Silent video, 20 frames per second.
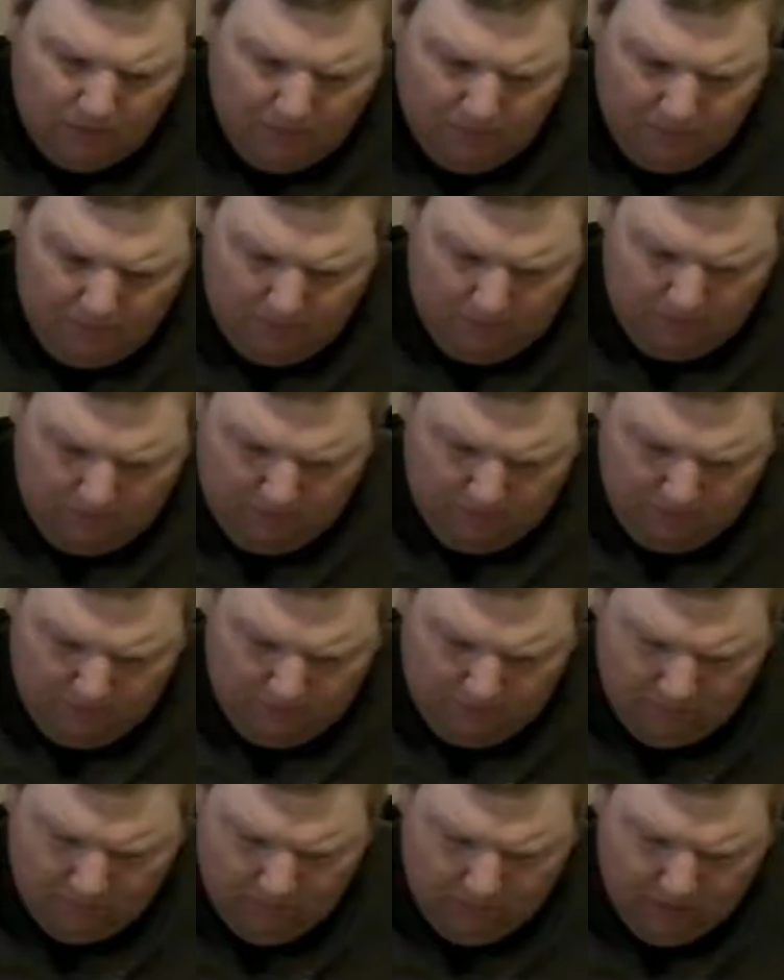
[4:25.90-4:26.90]

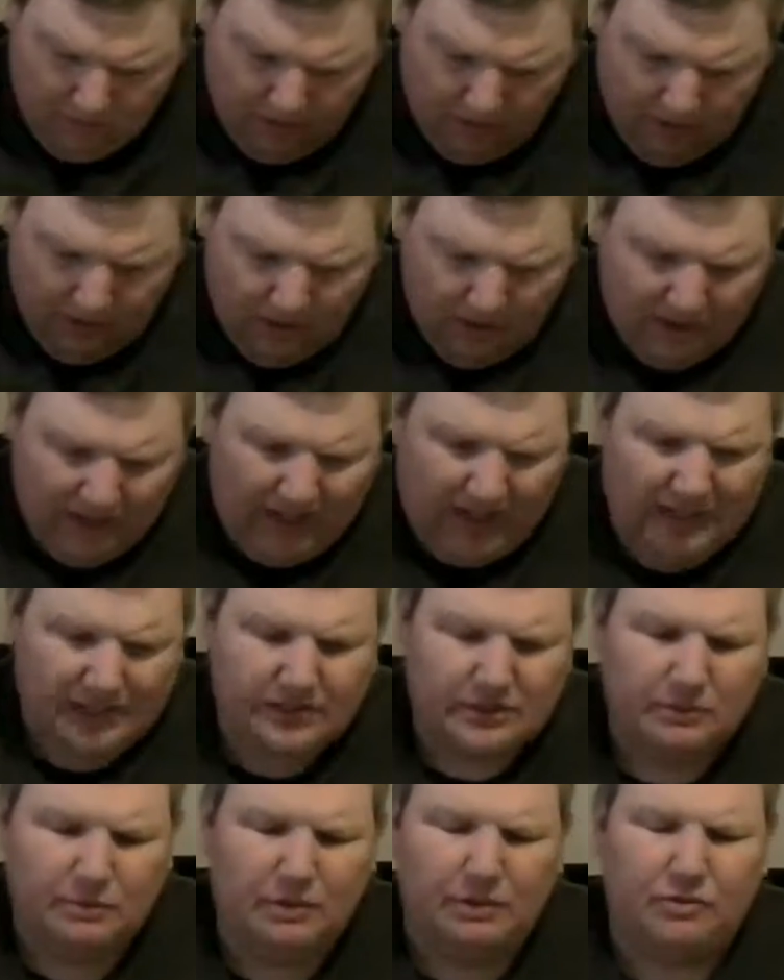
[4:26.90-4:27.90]

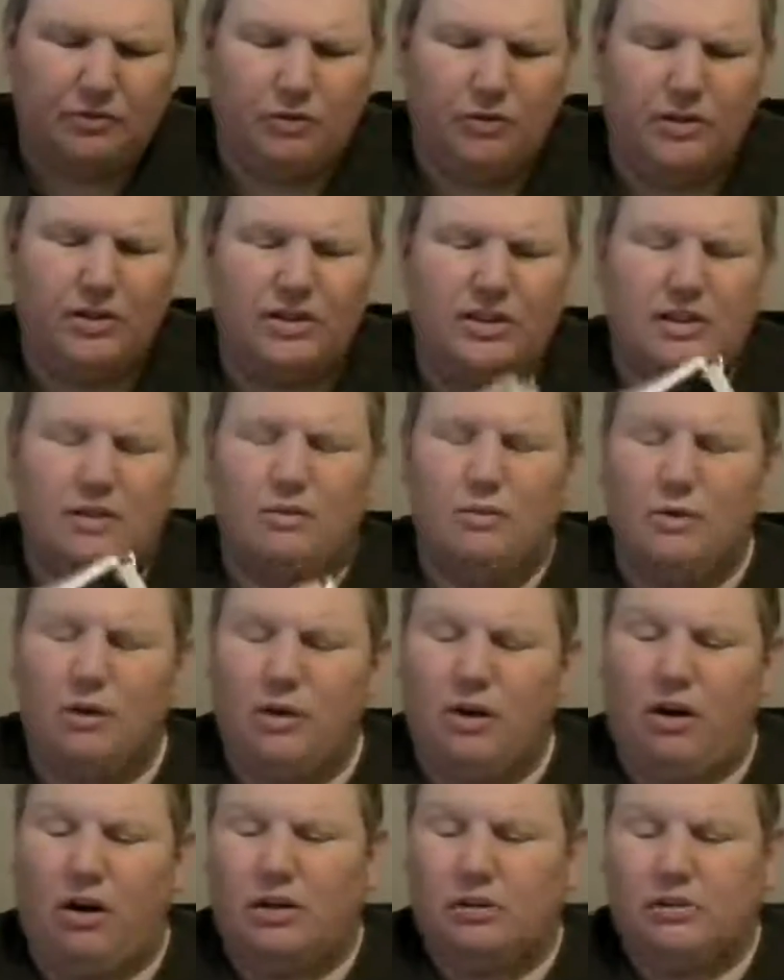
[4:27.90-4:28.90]
Regardless,
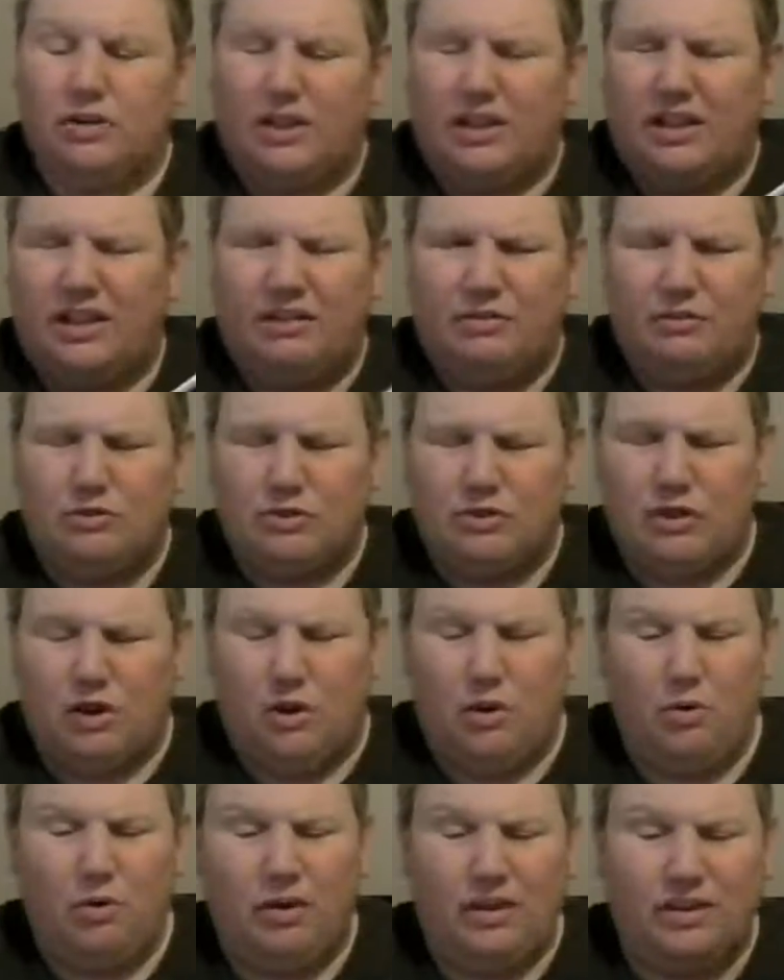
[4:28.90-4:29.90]
I think it was
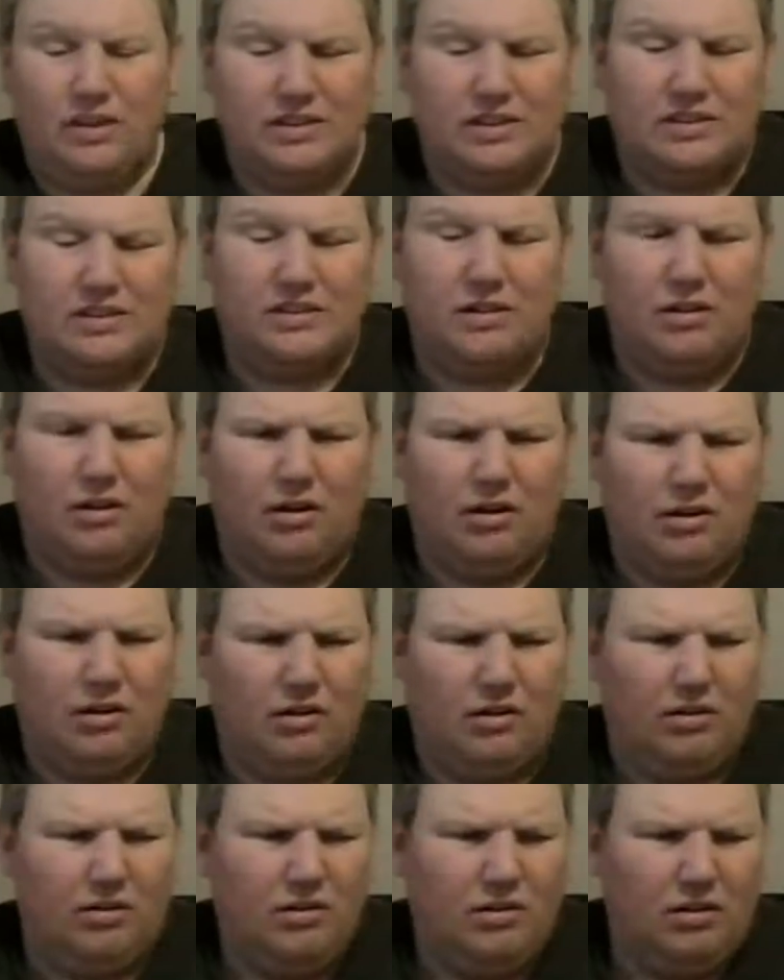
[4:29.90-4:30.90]
Hogan,
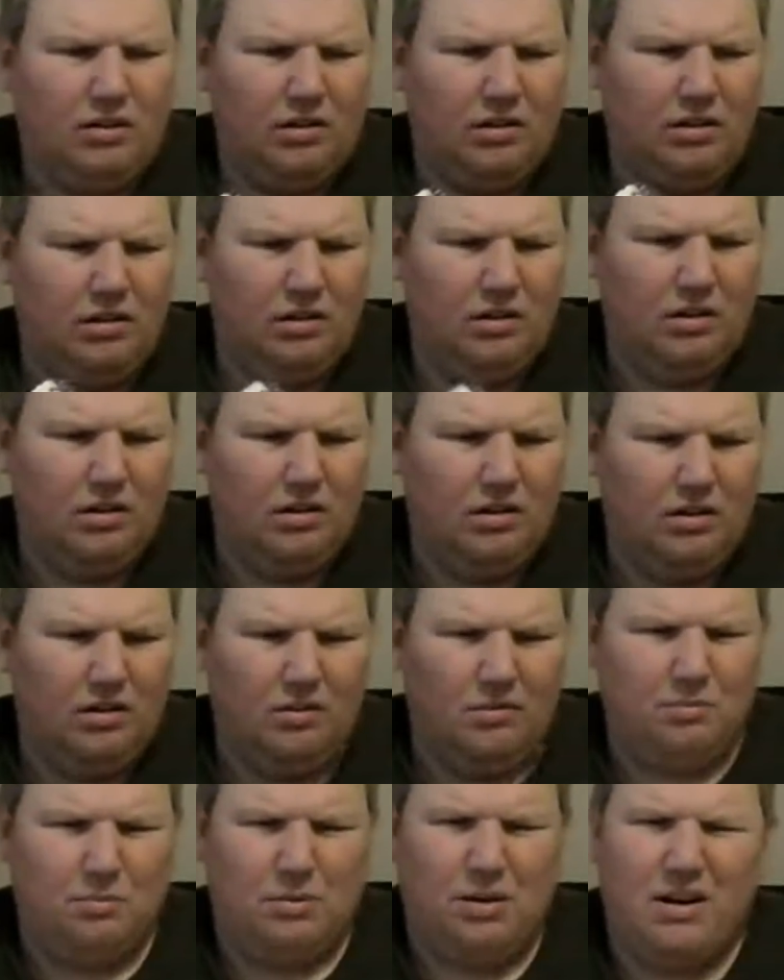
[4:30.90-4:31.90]
or
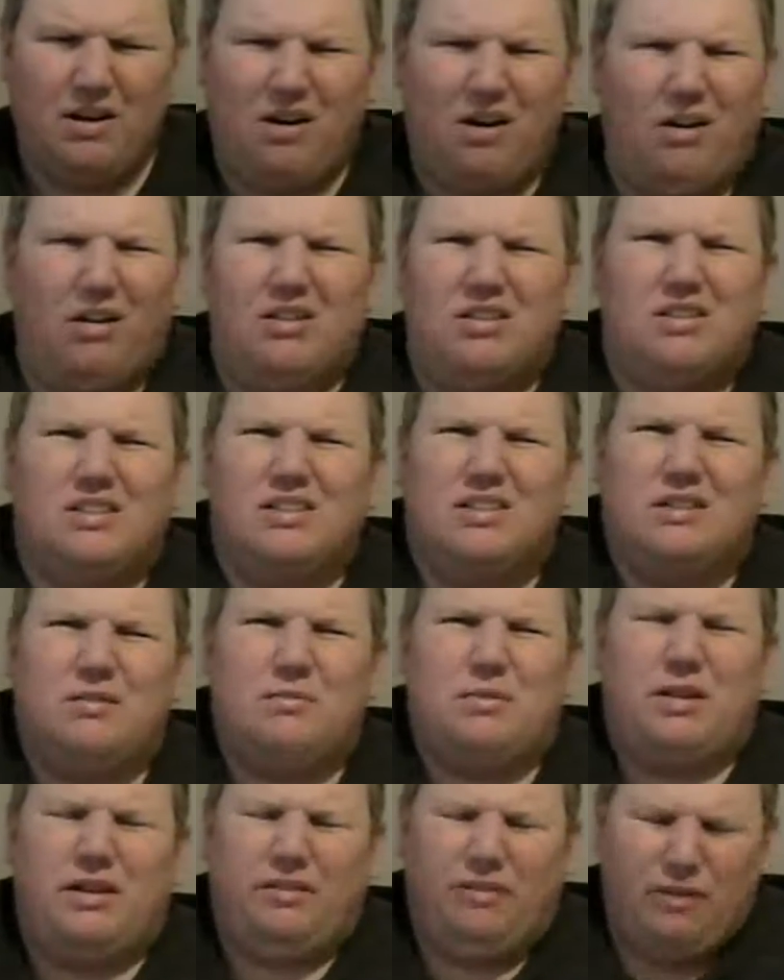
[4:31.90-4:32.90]
Bret Hart and
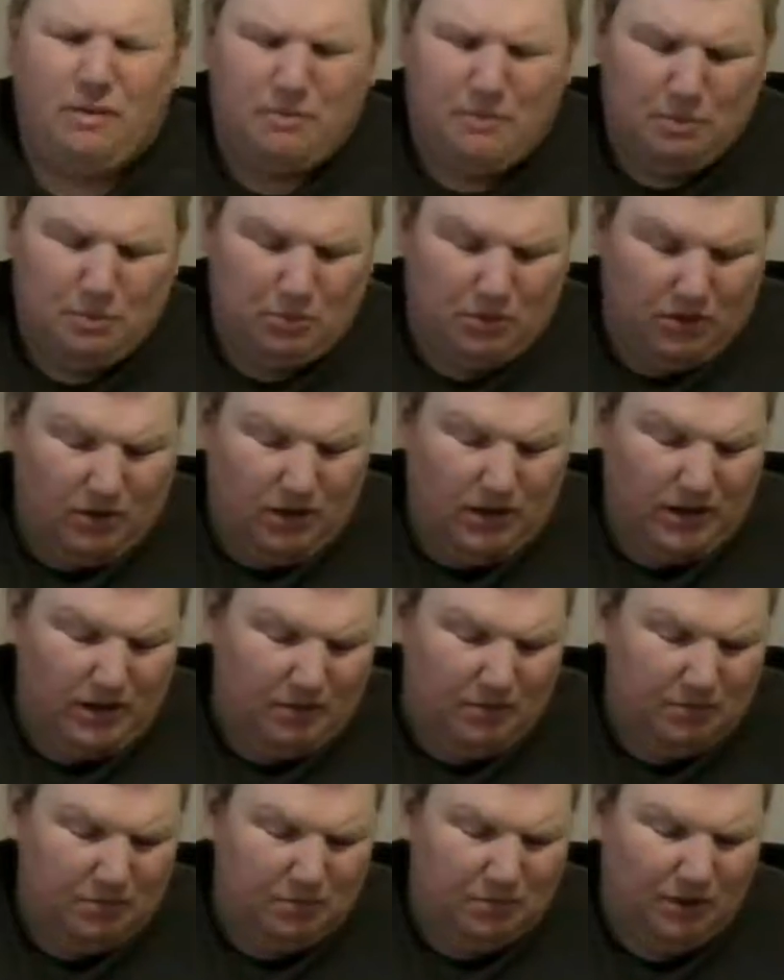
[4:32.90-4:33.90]
somebody, if I remember
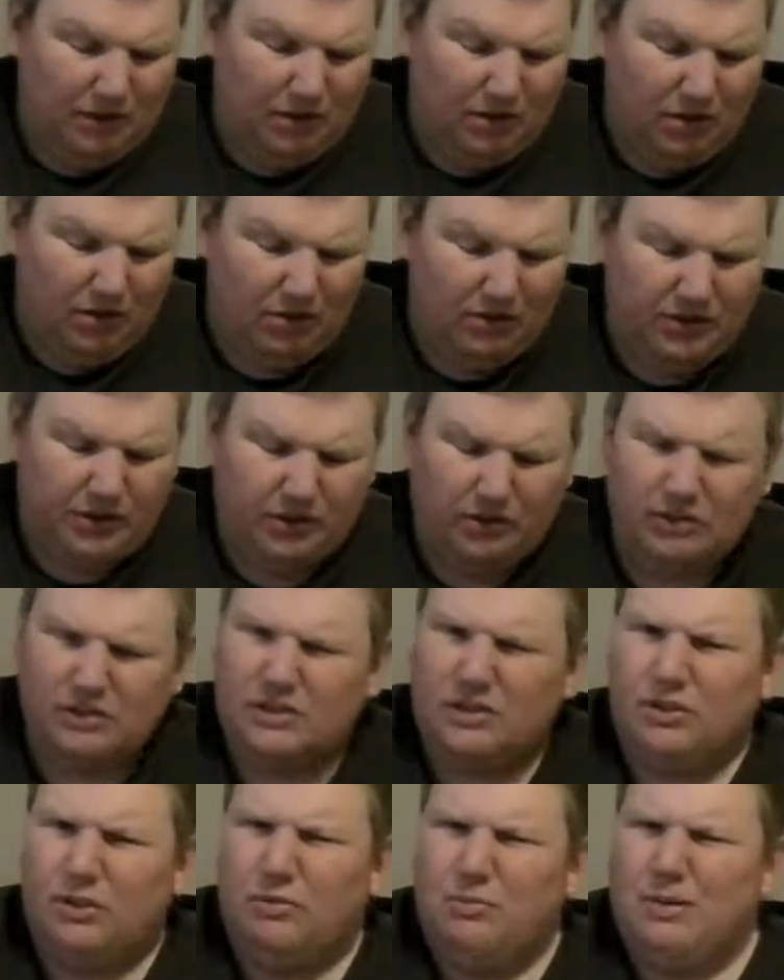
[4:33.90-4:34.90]
right. Bret Hart and
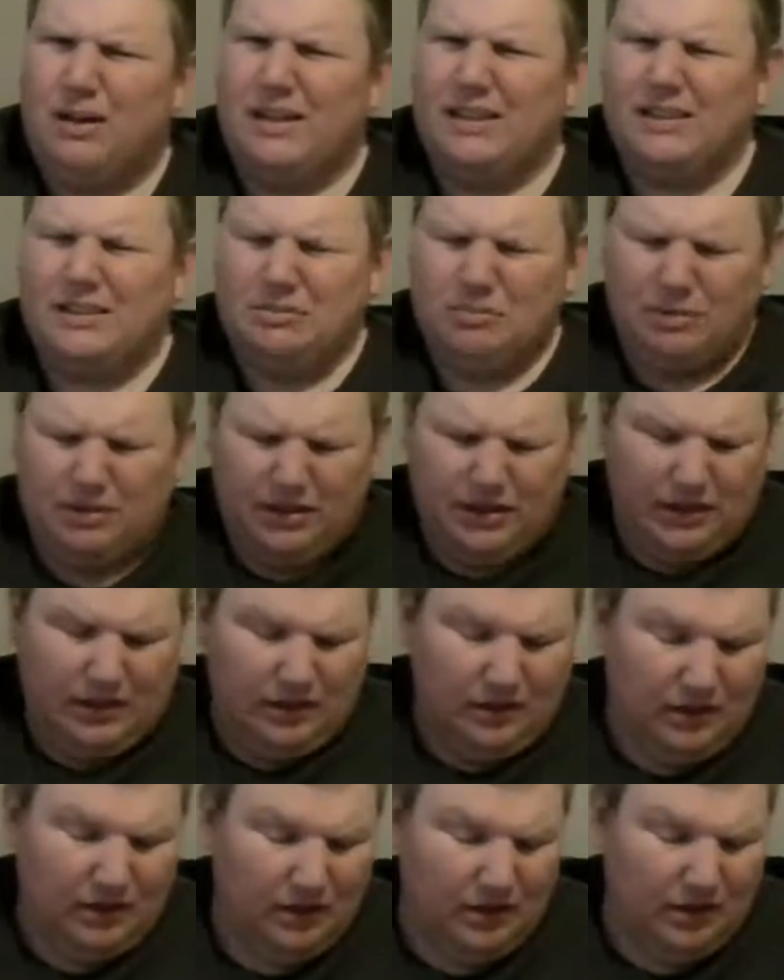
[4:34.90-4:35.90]
Yokozuna, possibly.